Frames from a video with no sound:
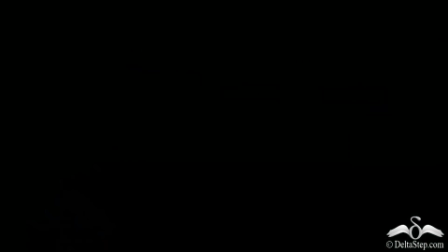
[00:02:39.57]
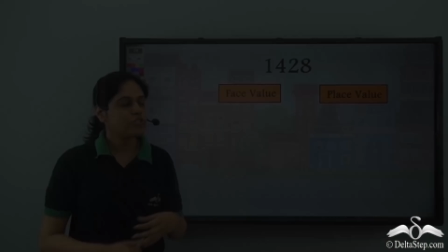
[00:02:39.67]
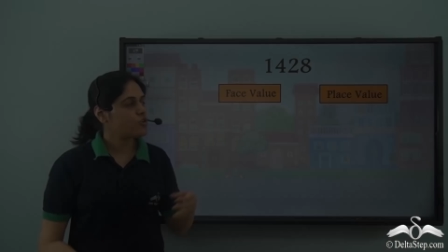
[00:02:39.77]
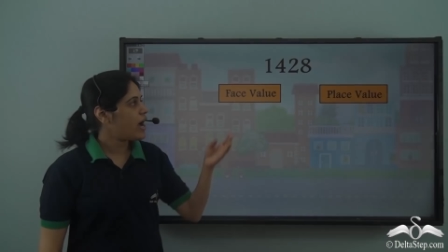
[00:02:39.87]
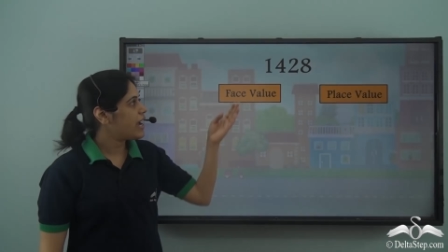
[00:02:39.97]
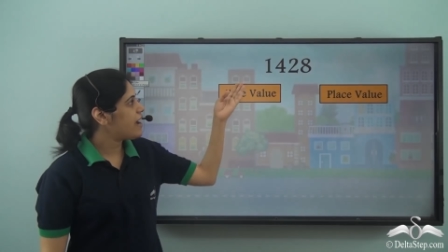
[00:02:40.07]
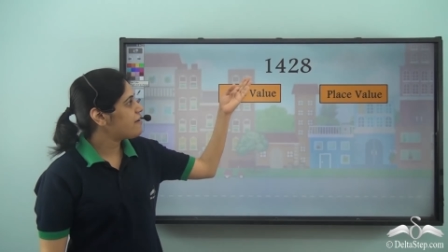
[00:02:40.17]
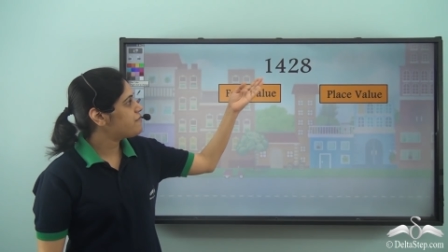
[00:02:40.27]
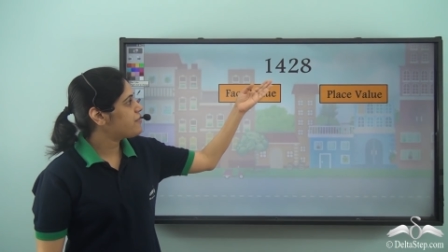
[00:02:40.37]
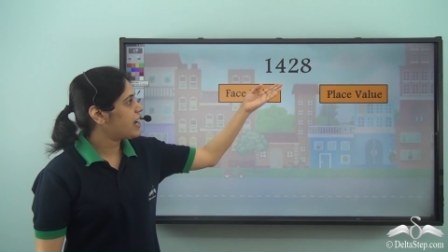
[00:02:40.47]
So I
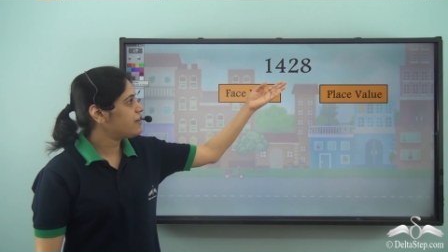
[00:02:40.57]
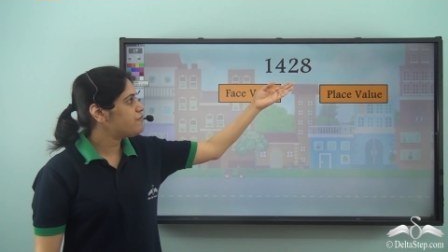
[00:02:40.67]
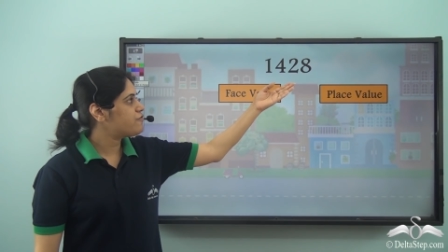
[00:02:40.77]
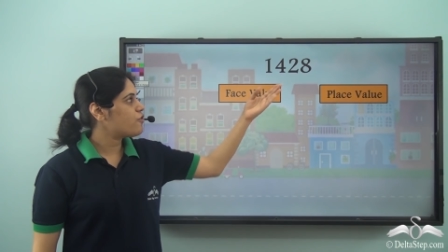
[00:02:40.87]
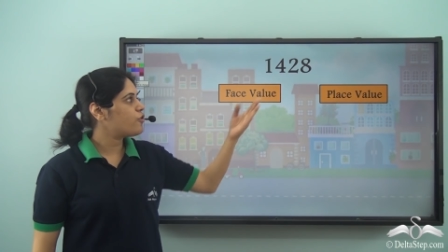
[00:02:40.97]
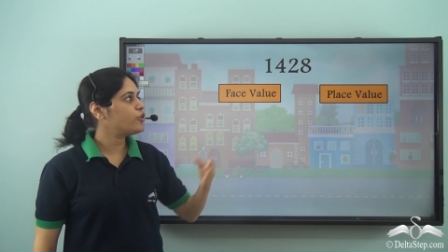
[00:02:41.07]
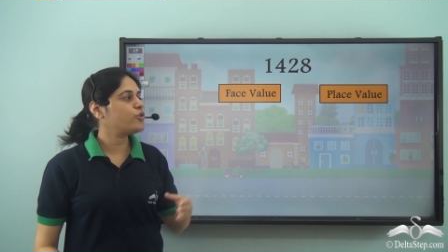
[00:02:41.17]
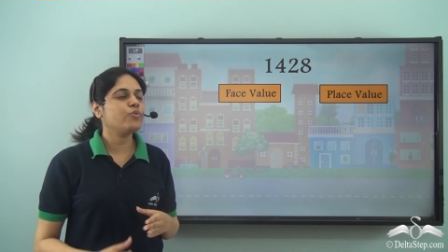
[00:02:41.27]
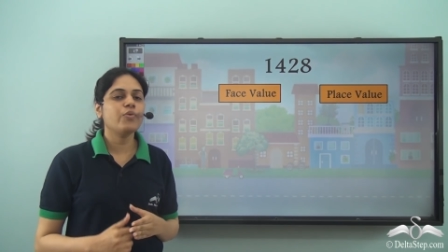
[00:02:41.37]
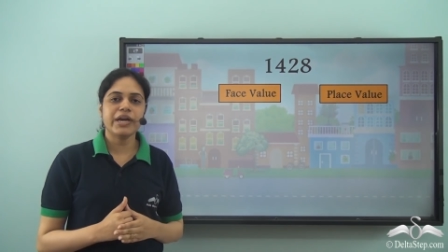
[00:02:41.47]
have
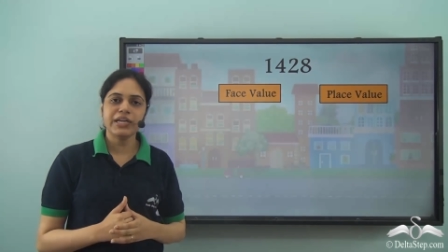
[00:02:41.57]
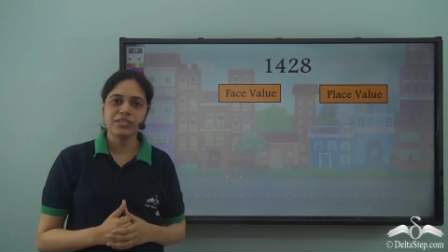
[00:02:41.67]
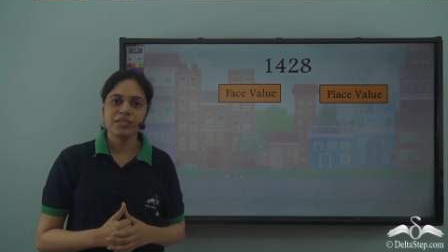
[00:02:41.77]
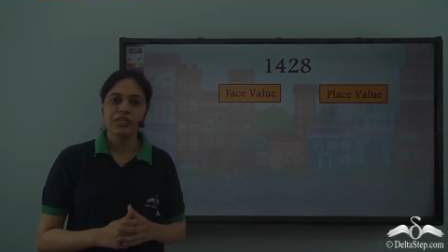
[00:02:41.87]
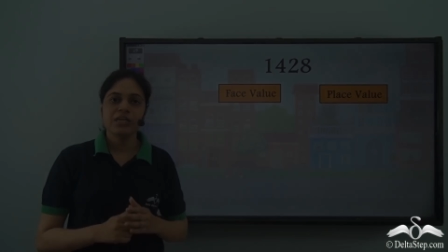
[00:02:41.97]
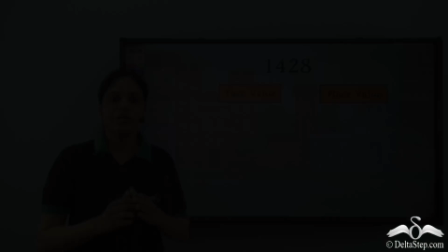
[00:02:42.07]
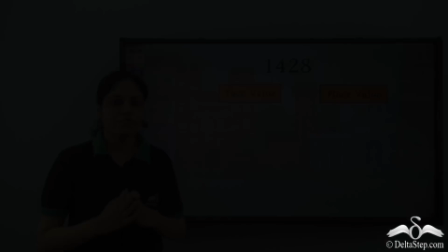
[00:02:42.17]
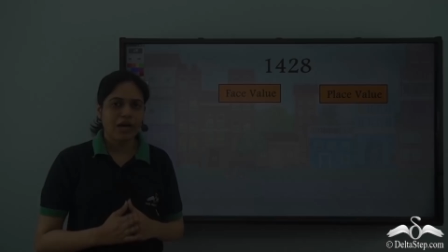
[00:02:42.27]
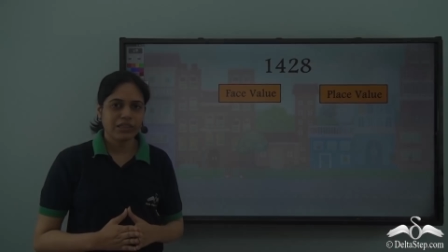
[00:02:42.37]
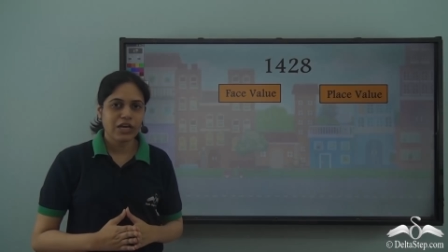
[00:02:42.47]
1428,
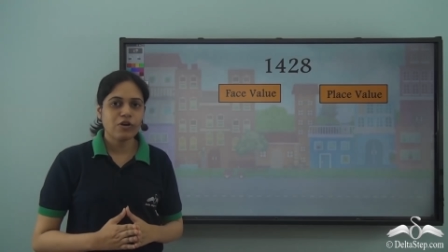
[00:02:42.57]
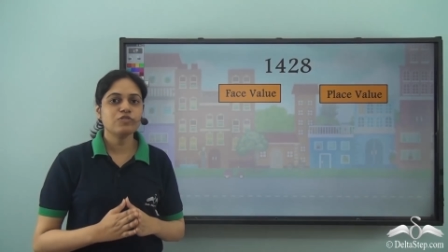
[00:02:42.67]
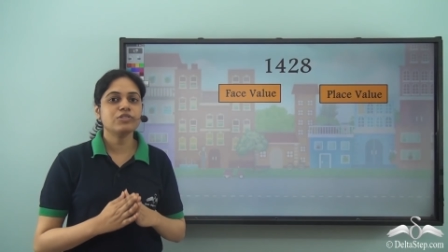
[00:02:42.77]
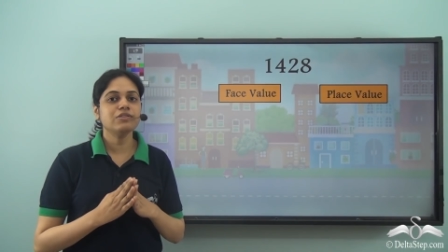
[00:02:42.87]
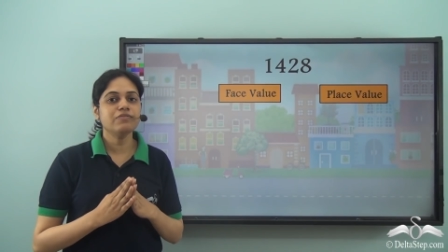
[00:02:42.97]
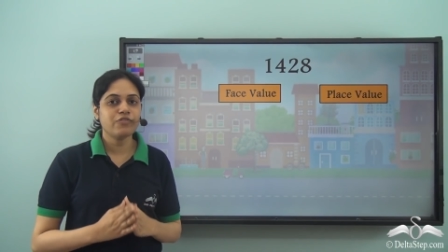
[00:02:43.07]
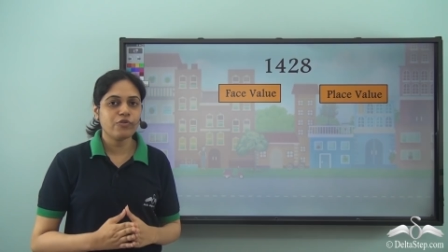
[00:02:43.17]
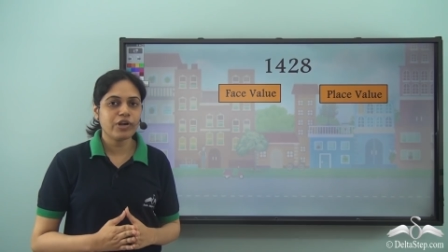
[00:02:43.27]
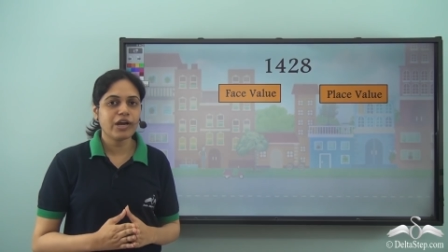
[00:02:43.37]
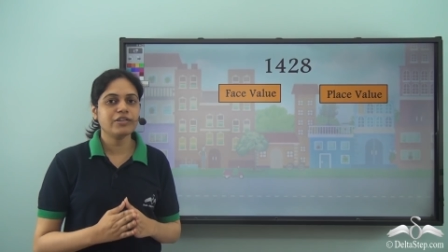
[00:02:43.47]

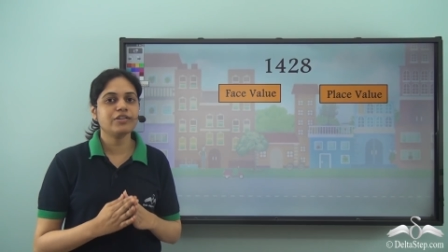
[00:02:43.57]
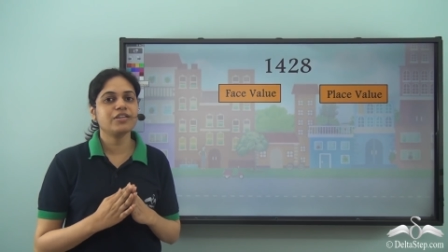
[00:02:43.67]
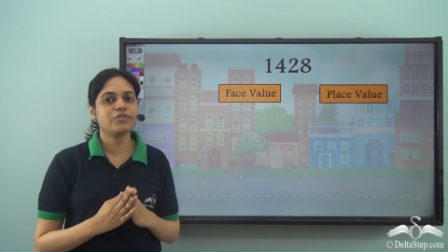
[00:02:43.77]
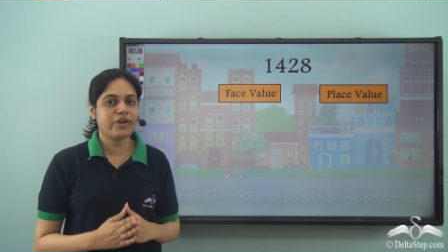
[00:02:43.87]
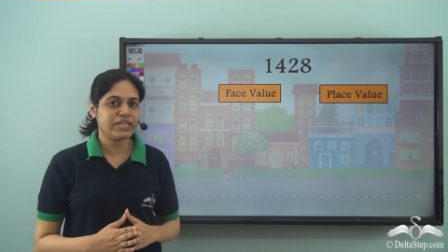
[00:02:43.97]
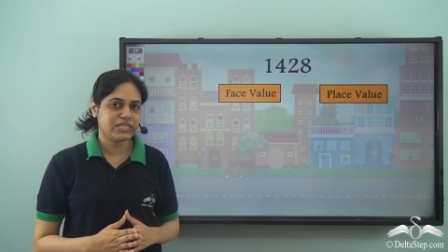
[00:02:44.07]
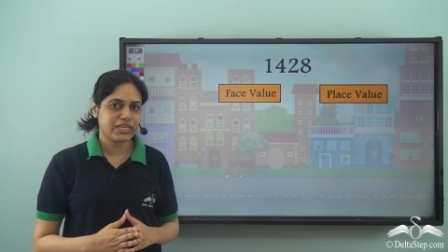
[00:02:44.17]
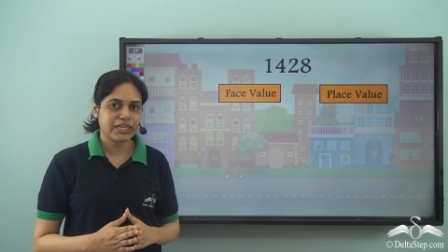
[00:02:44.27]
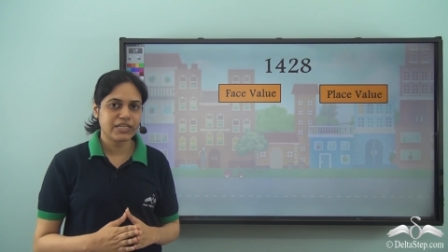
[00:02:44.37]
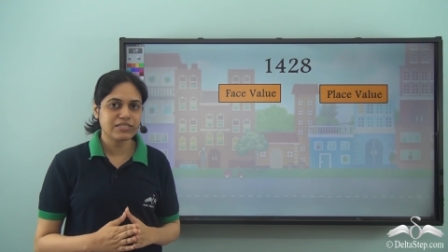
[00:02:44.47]

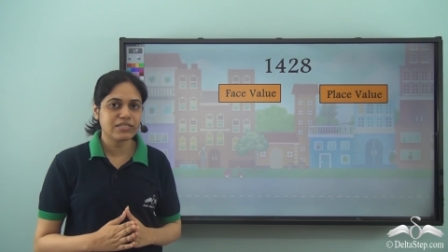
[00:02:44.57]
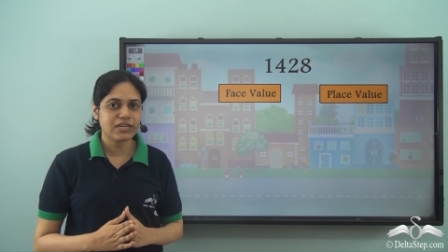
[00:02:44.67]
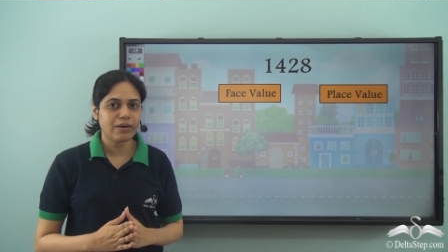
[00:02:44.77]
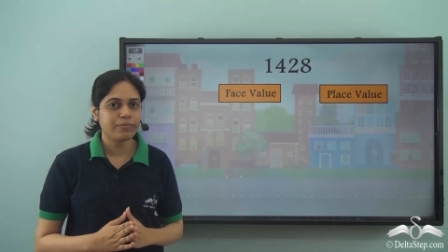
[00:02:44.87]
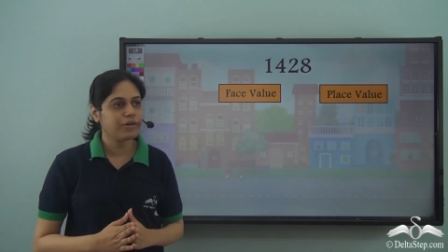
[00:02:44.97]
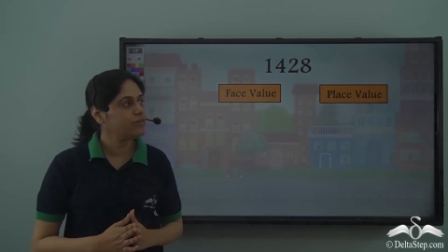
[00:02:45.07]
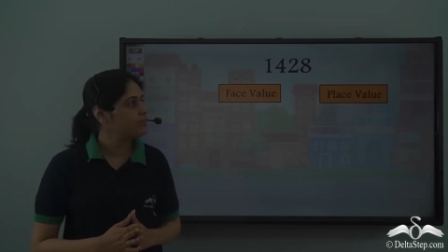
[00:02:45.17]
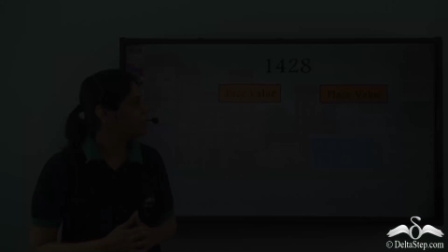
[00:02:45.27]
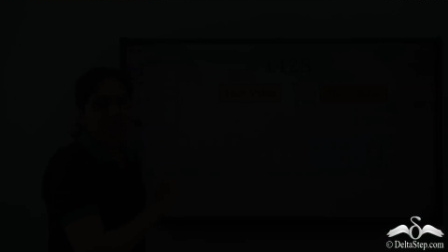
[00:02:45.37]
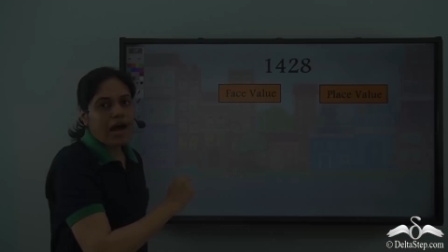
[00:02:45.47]
1428 as the number.
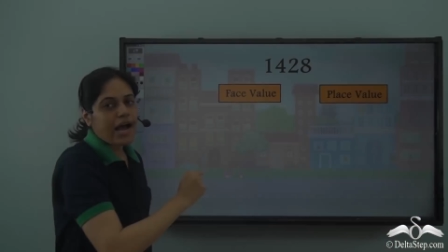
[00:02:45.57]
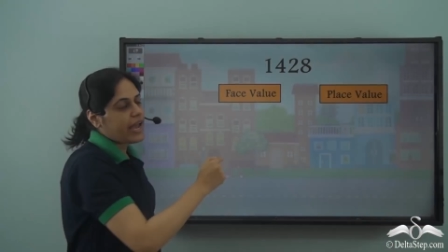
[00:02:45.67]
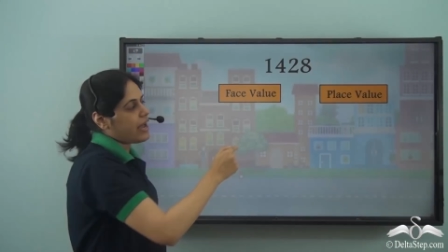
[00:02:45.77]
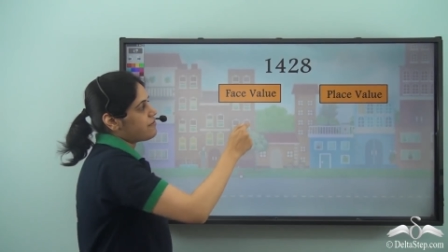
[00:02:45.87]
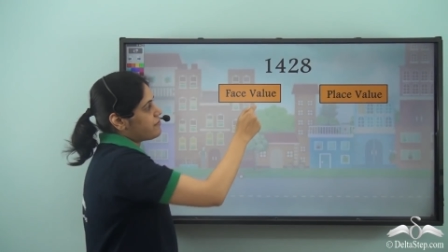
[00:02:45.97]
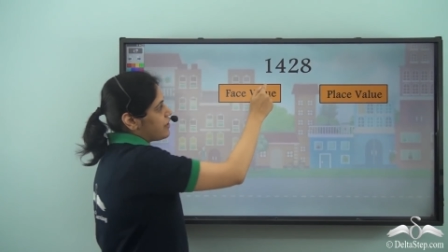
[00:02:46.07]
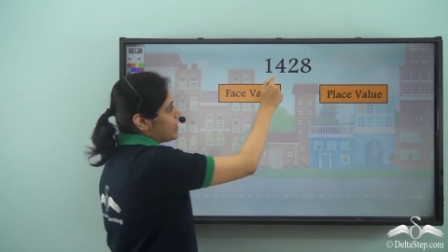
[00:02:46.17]
I have